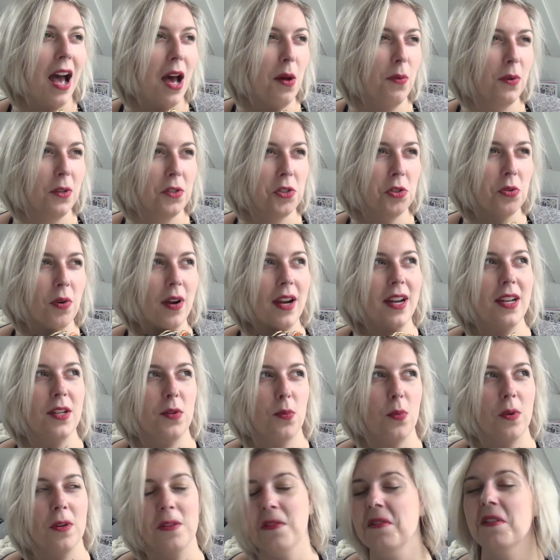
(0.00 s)
will try it
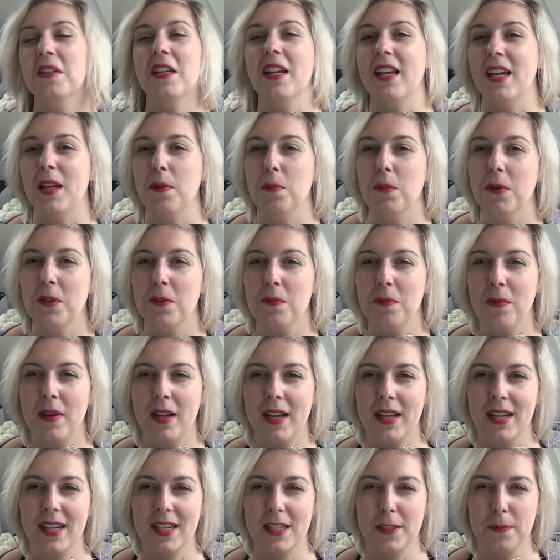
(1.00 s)
one day, but
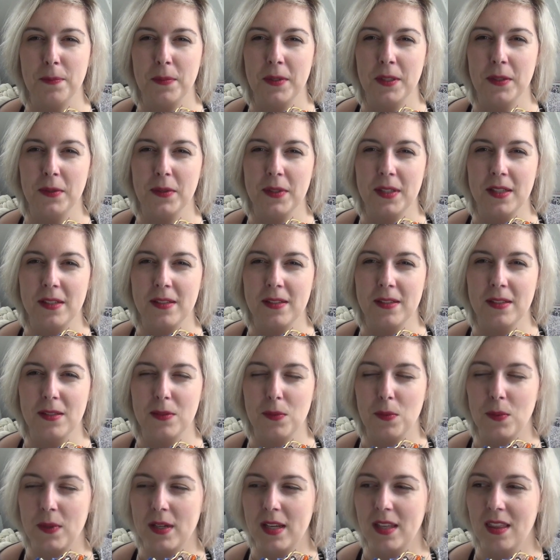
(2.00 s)
my experience
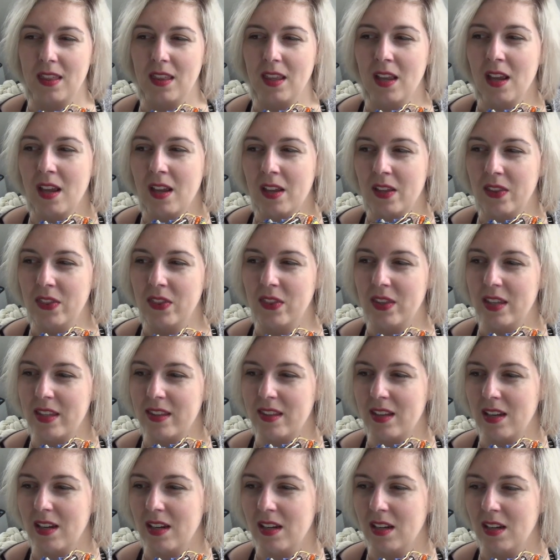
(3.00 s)
with
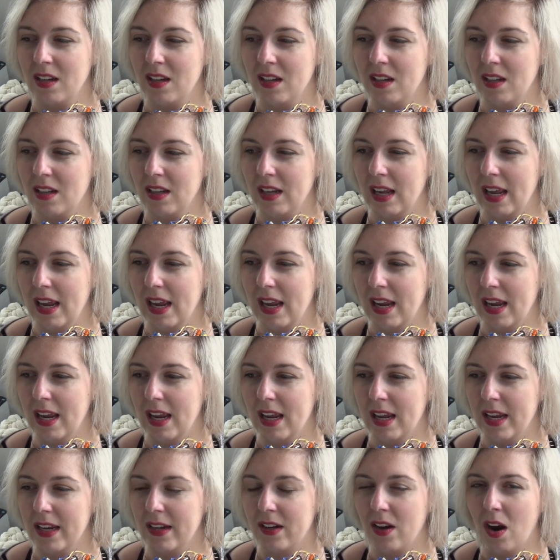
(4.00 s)
knitting
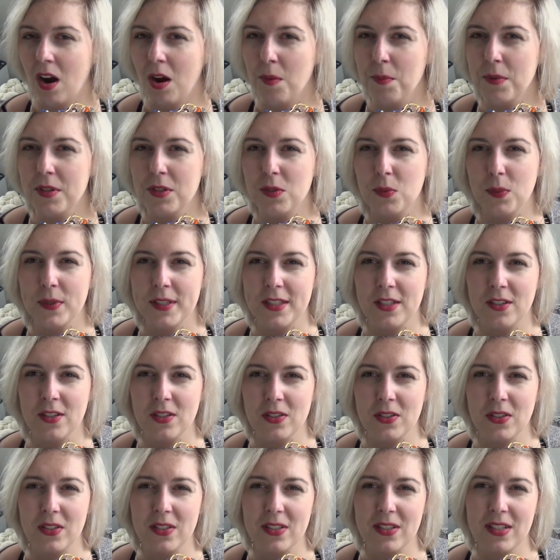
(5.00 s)
a garment with
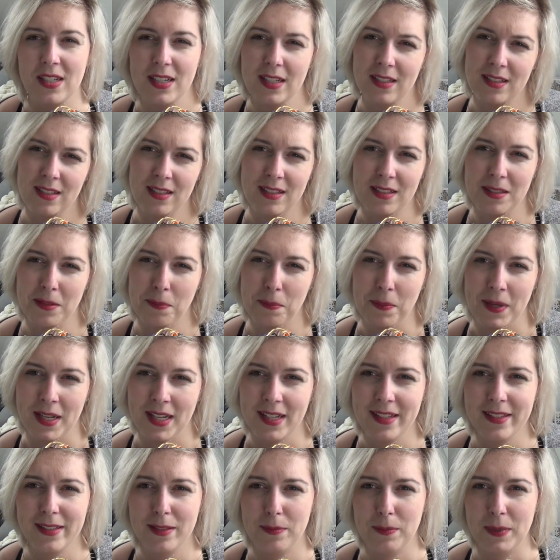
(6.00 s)
cotton isn't the
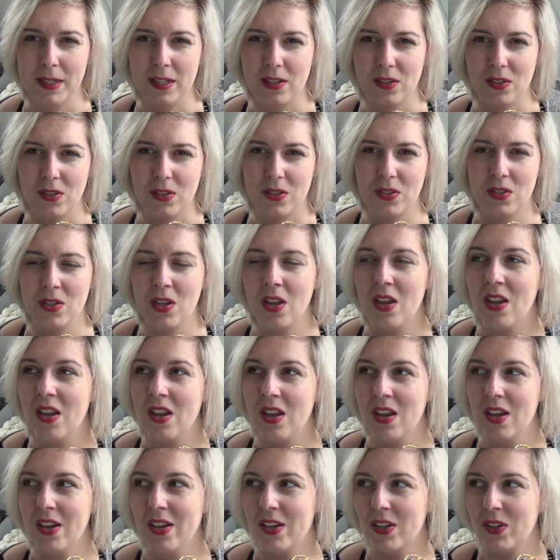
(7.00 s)
best because
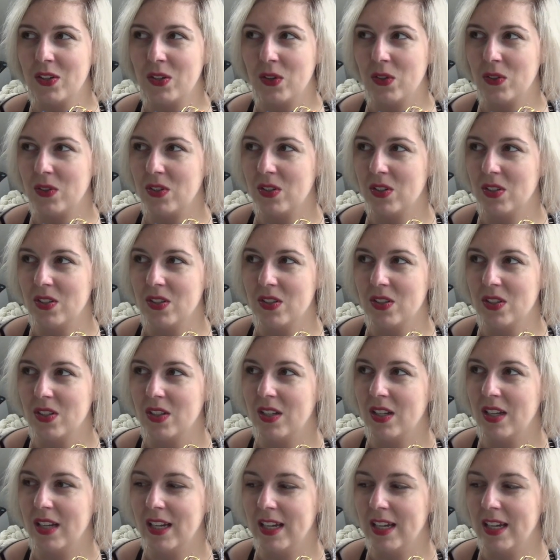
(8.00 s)
cotton